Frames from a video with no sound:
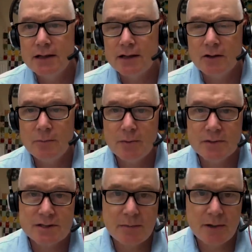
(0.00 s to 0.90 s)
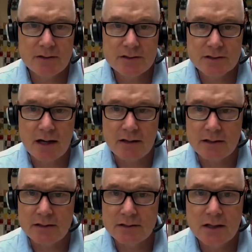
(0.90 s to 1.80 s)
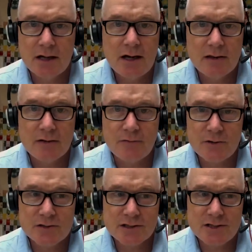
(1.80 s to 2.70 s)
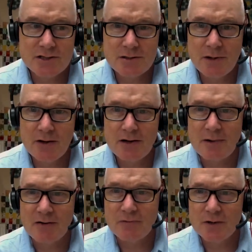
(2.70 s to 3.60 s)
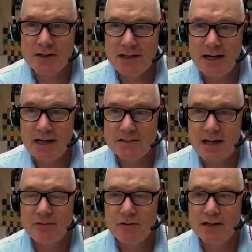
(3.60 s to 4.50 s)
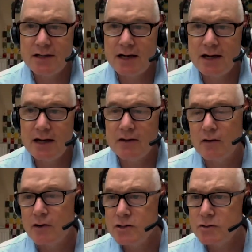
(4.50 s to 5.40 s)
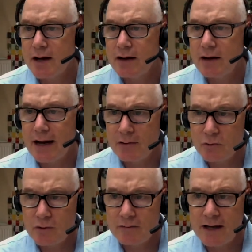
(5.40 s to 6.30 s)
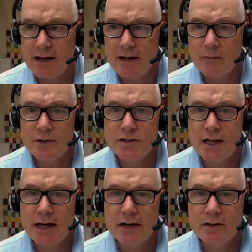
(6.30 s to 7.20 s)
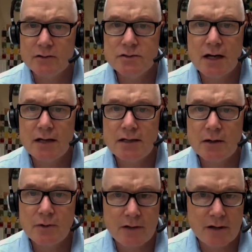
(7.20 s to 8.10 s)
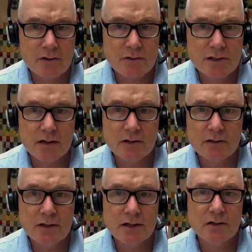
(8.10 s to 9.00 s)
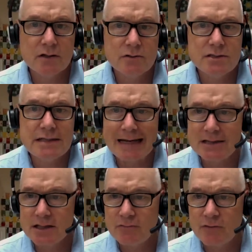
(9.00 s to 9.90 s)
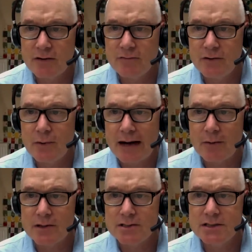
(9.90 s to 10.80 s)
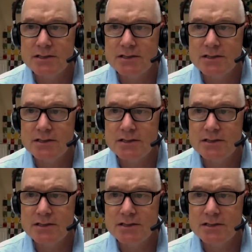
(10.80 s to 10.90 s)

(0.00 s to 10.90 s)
I hope he wasn't up here in Scotland. The first lesion appeared about 14 days after he attended a large, crowded outdoor event at which he had close contact with others, included close dancing for a few hours.